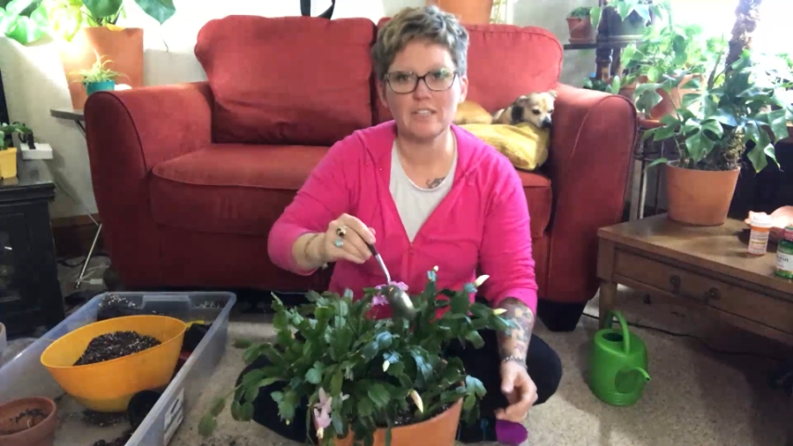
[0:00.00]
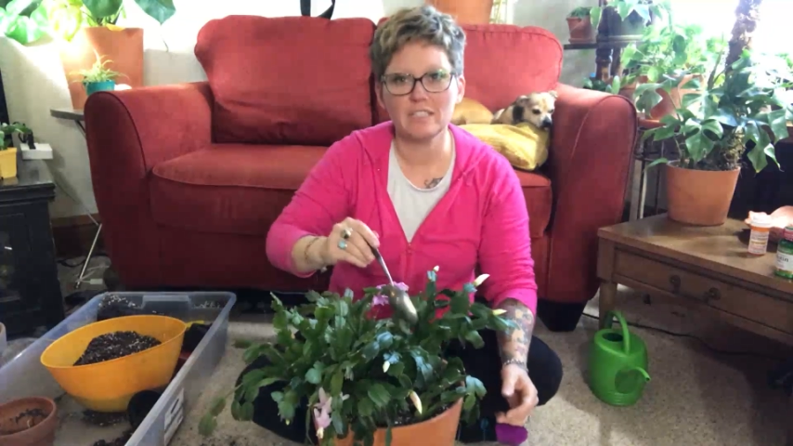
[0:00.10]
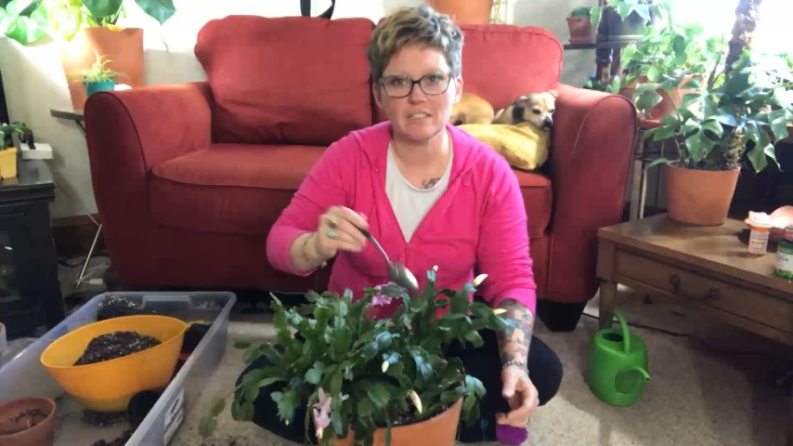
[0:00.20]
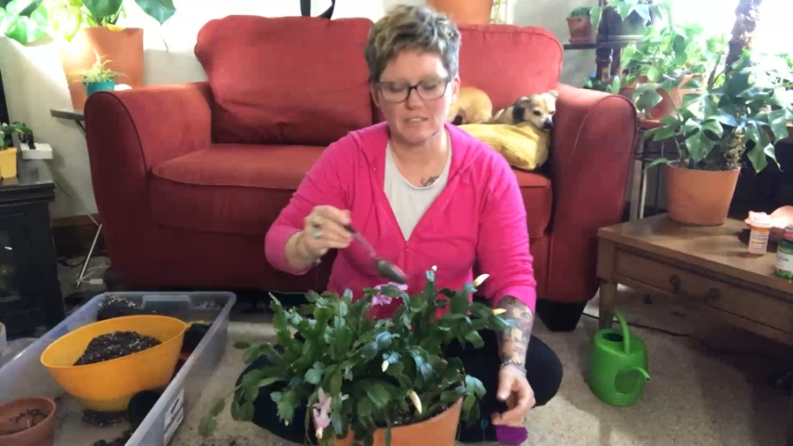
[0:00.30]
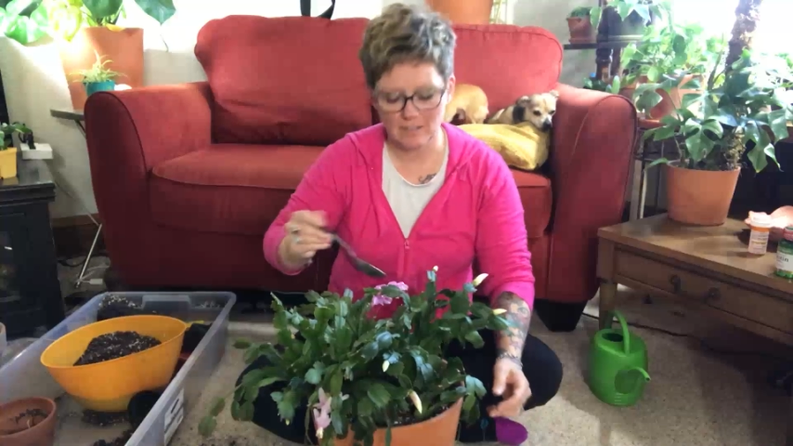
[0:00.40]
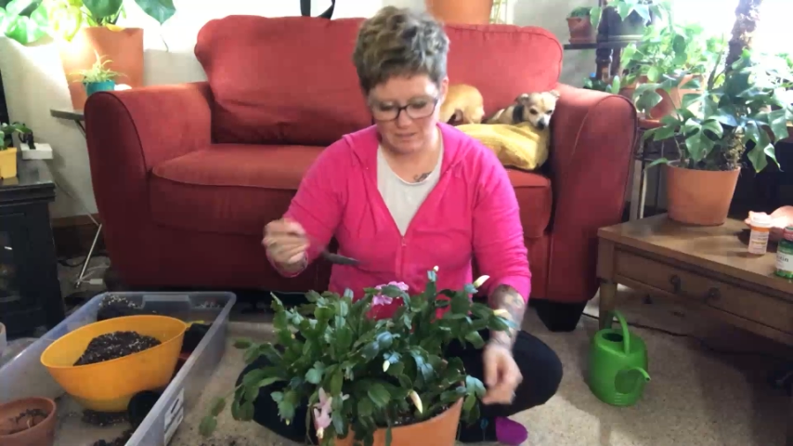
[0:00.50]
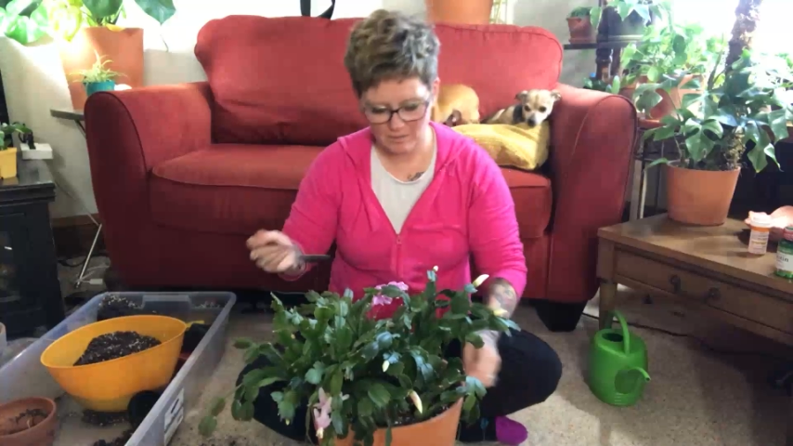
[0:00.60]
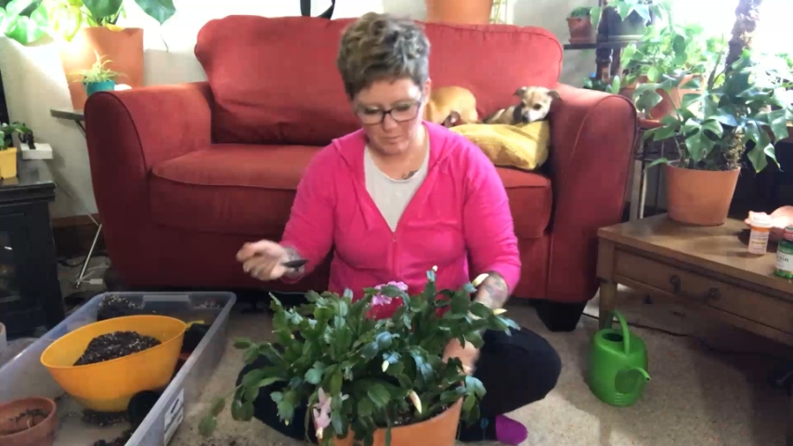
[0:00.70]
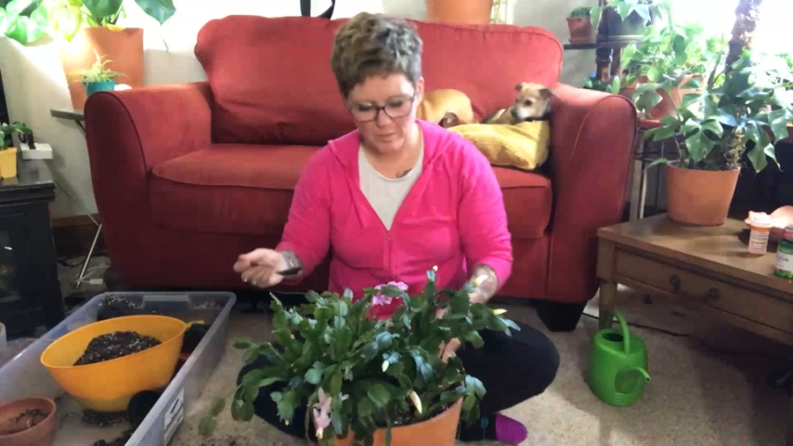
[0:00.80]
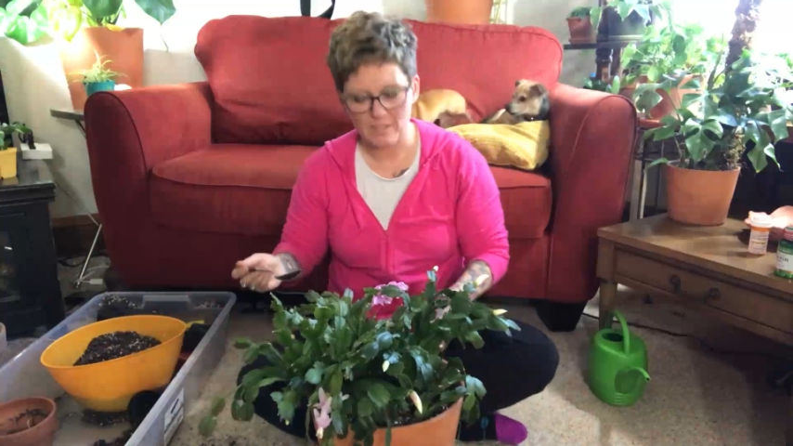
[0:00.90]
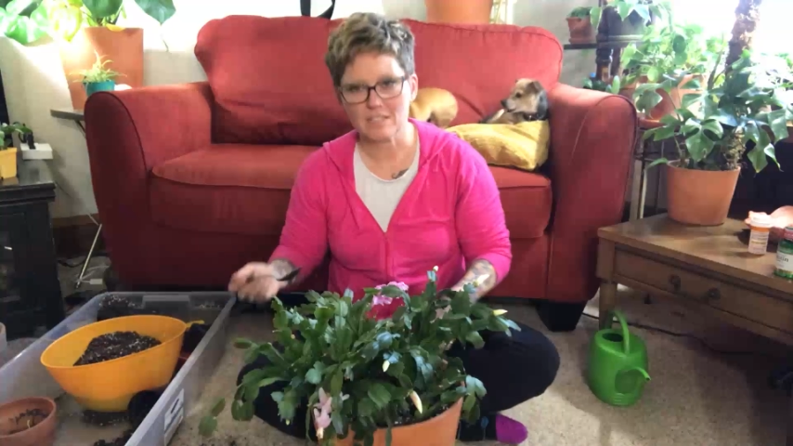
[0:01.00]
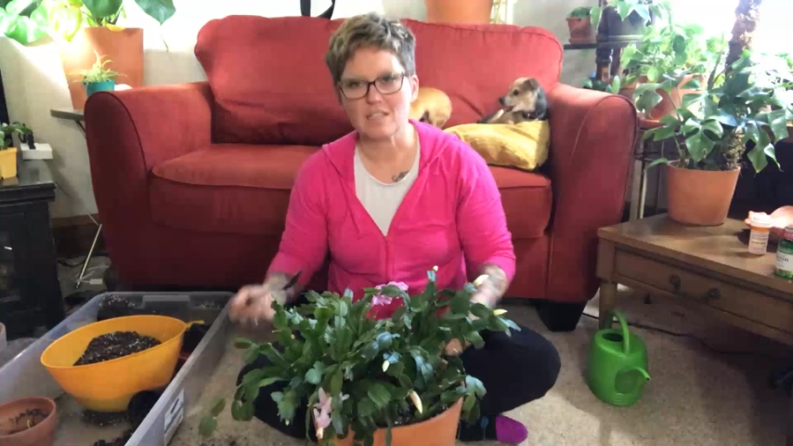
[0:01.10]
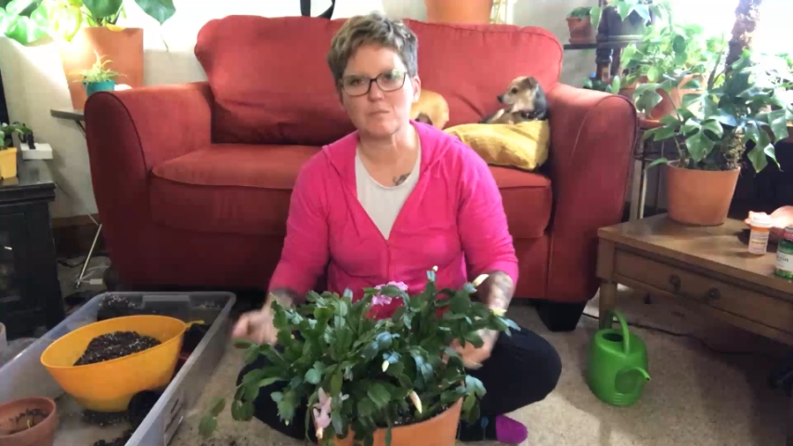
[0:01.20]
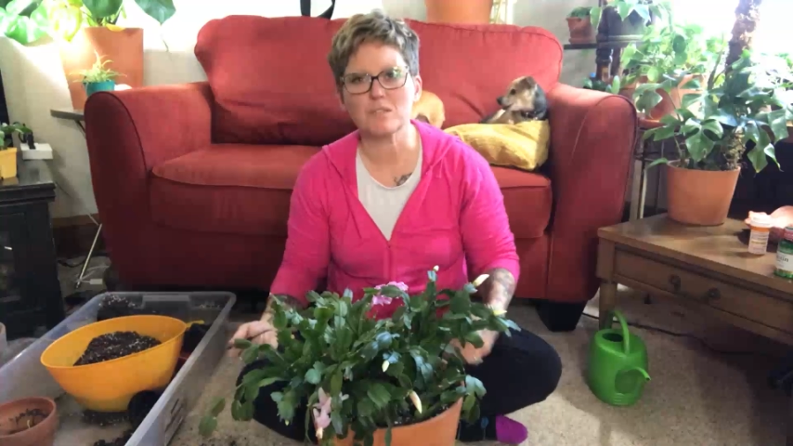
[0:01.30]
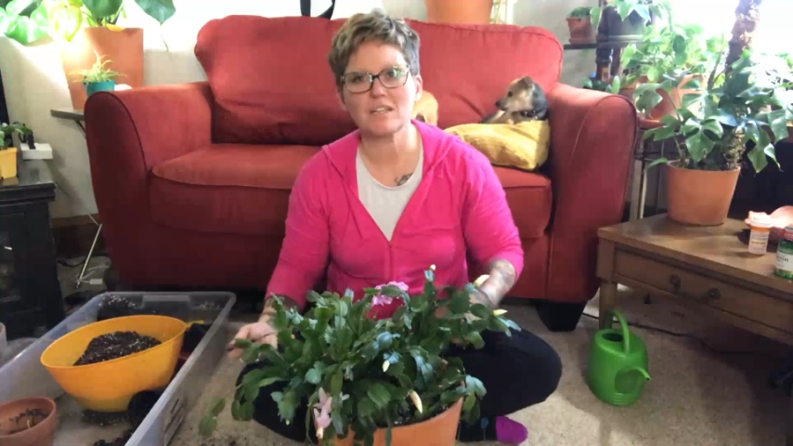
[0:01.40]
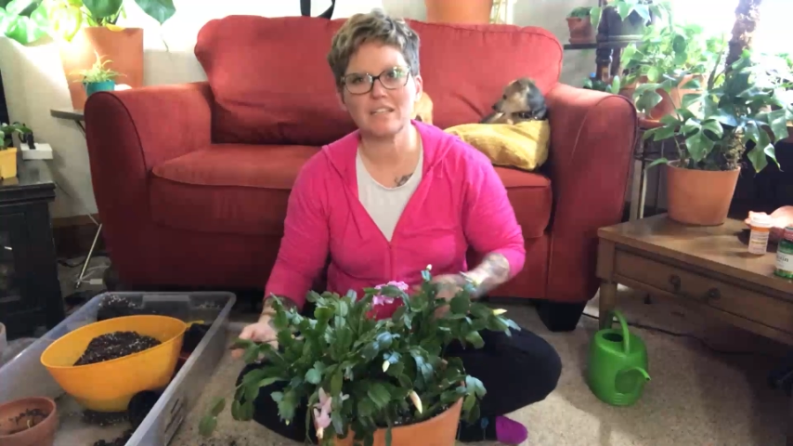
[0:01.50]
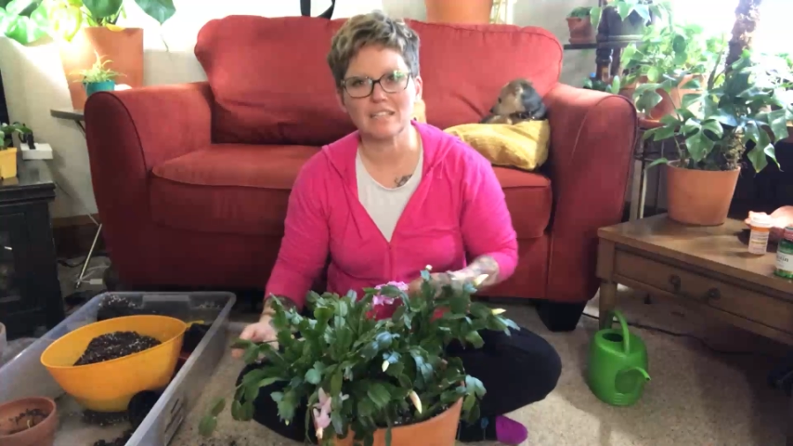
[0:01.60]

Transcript: year, but it seems like